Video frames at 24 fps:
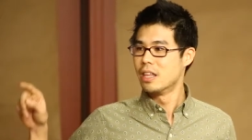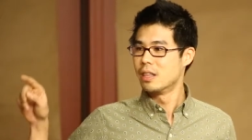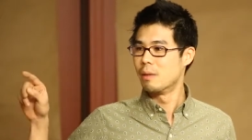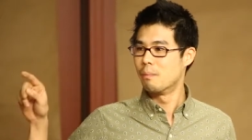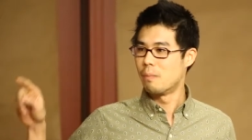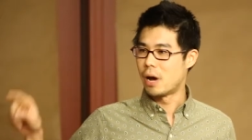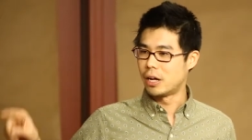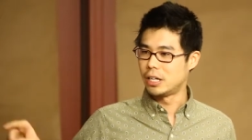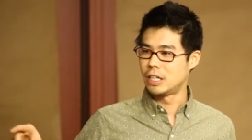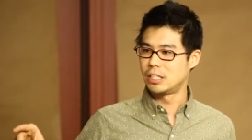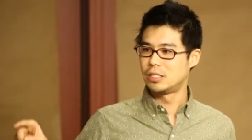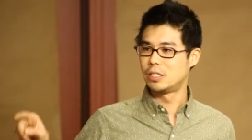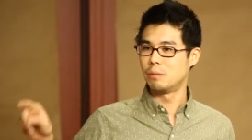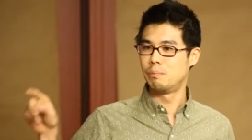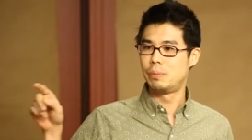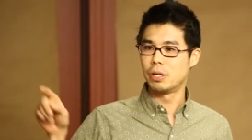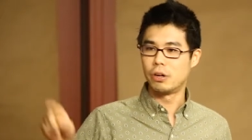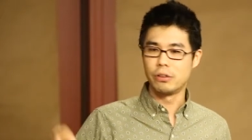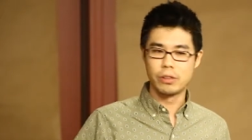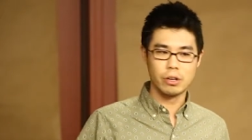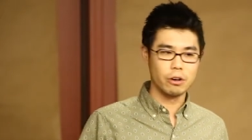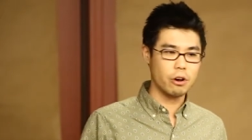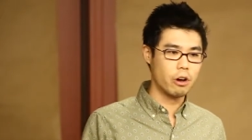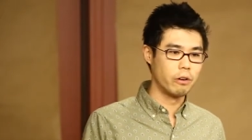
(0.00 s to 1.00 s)
the money to
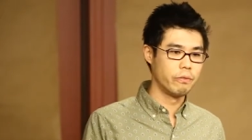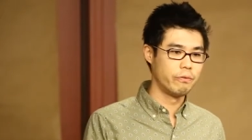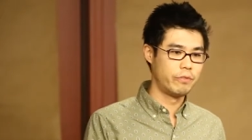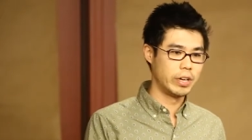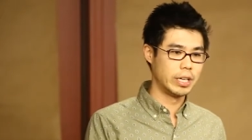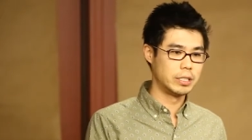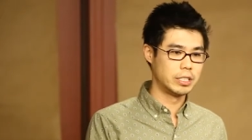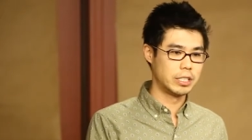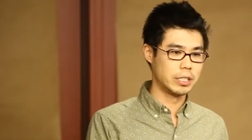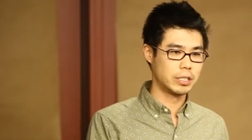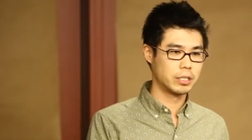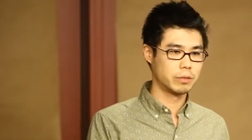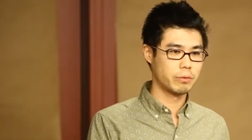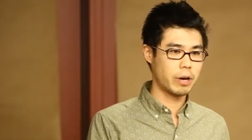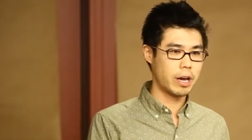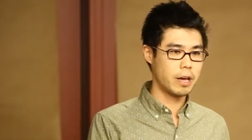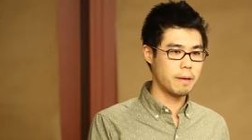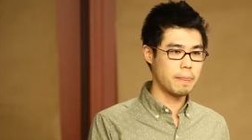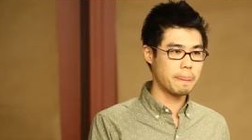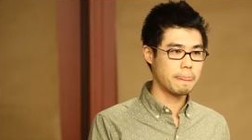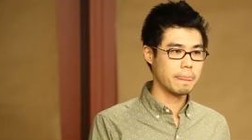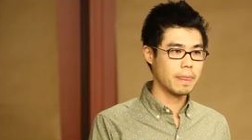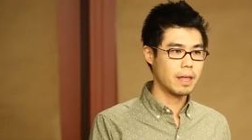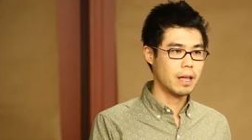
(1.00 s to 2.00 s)
build their own business,
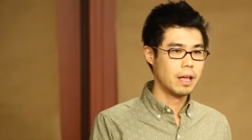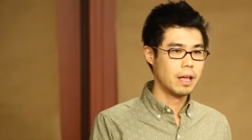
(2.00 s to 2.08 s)
right?